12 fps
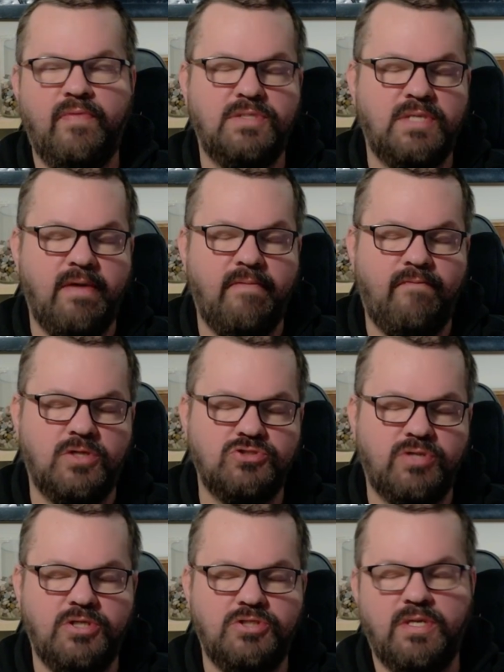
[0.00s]
the same
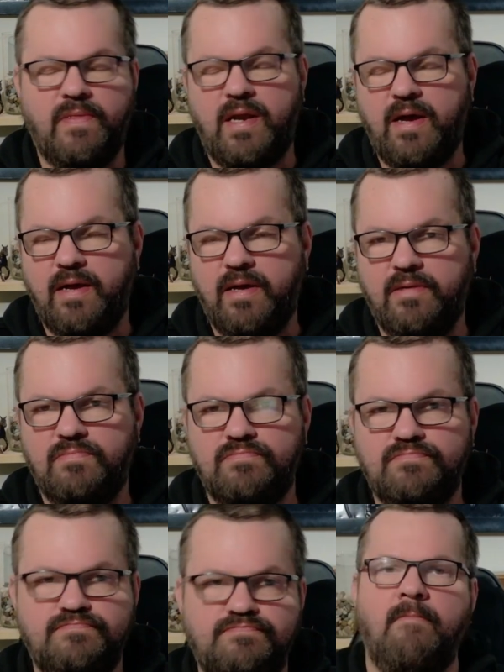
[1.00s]
frustration that I had.
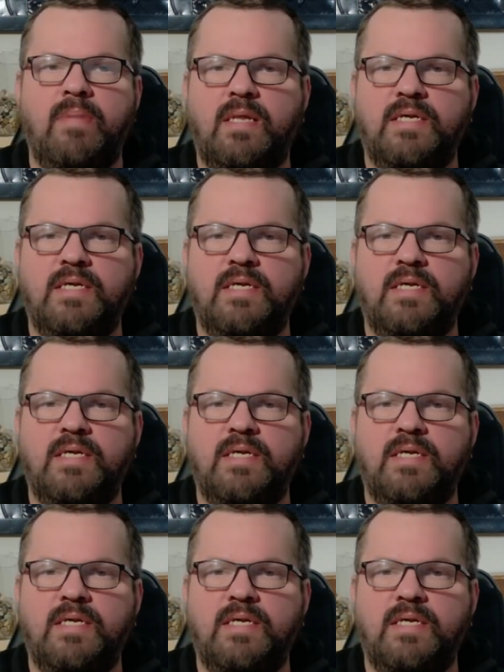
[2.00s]
But